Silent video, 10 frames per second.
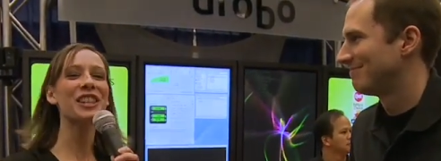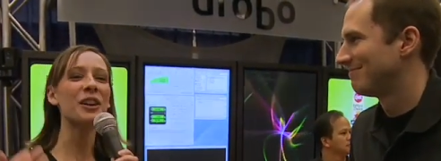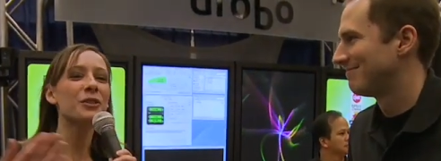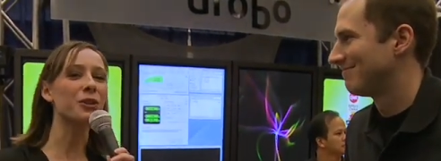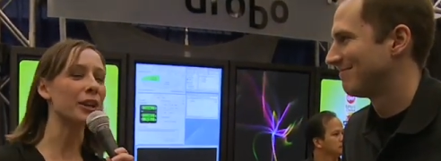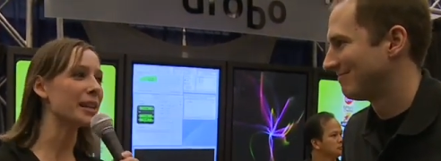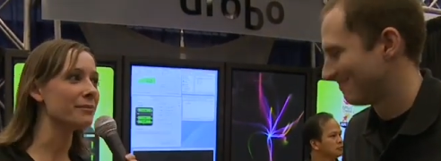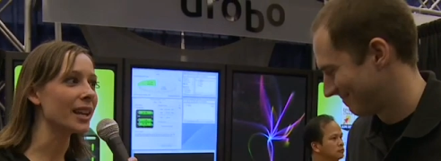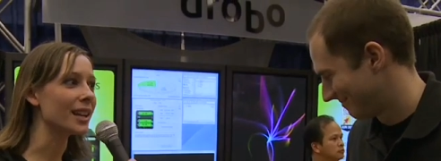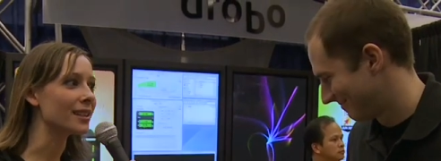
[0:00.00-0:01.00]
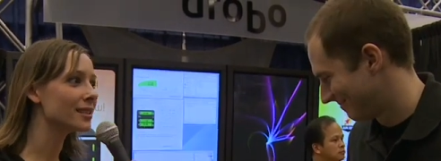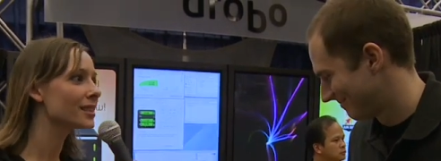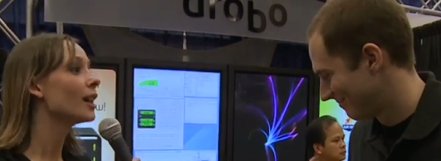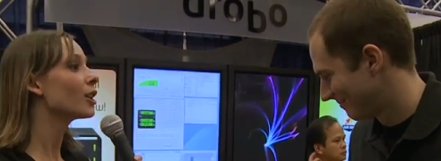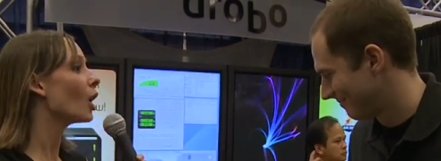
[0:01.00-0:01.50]
Speaker 1: so green means
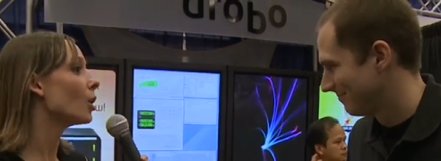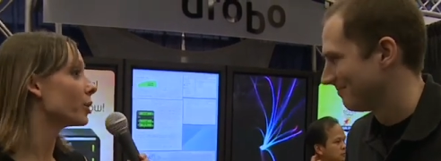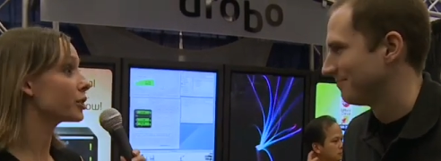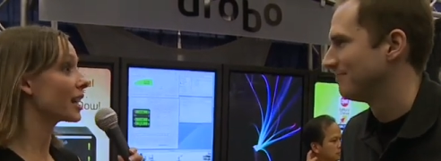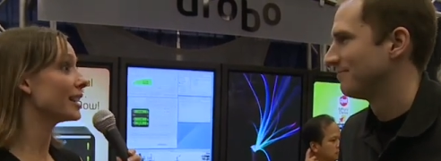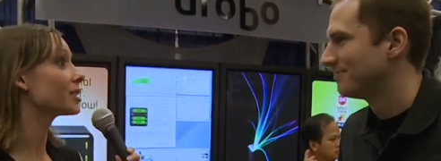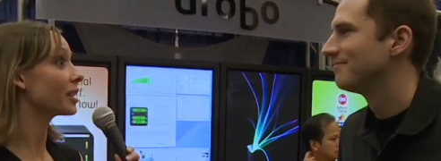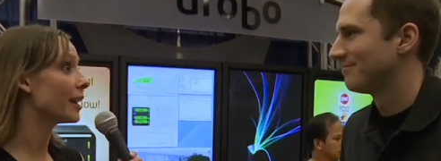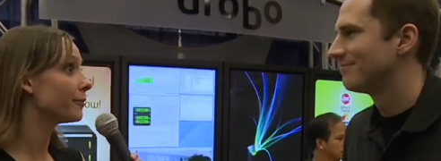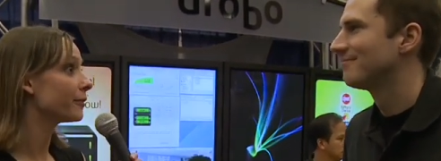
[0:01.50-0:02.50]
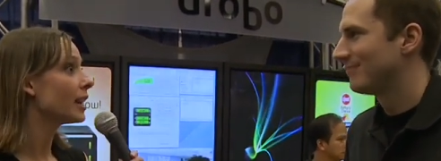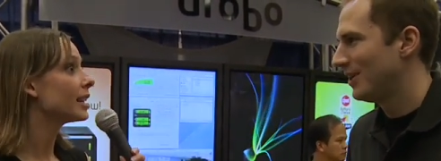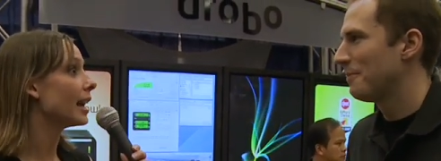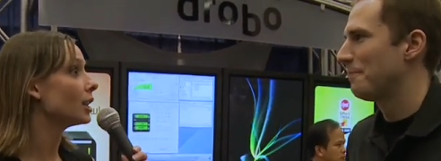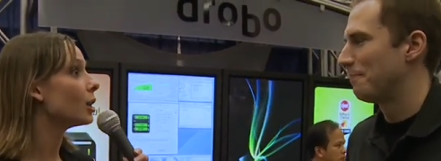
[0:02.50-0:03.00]
go, your data's safe.
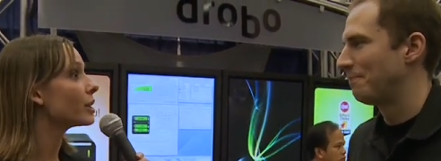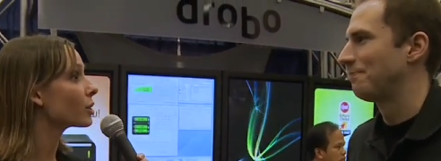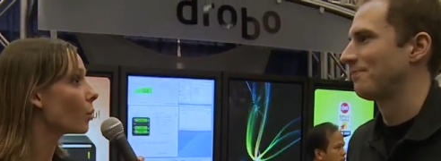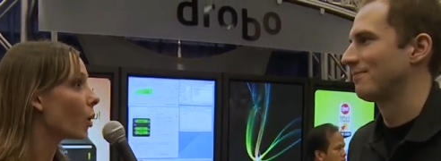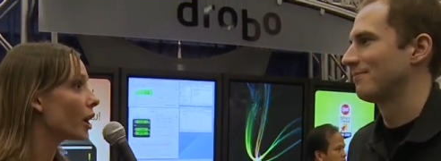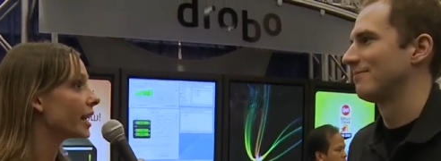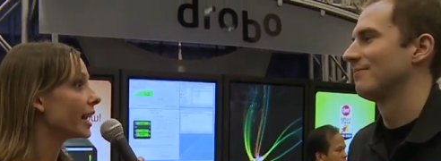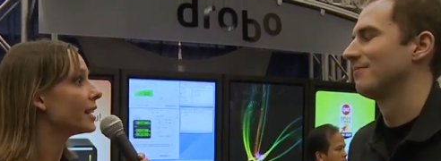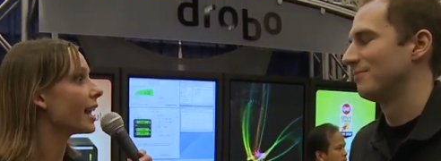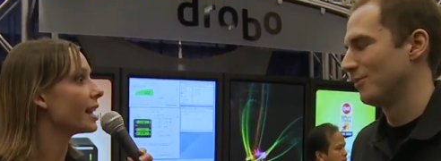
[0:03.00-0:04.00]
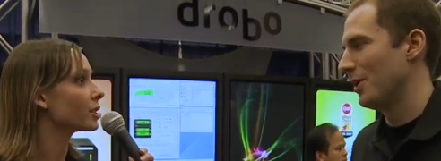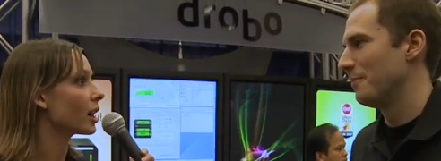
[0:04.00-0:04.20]
Yellow is a warning, and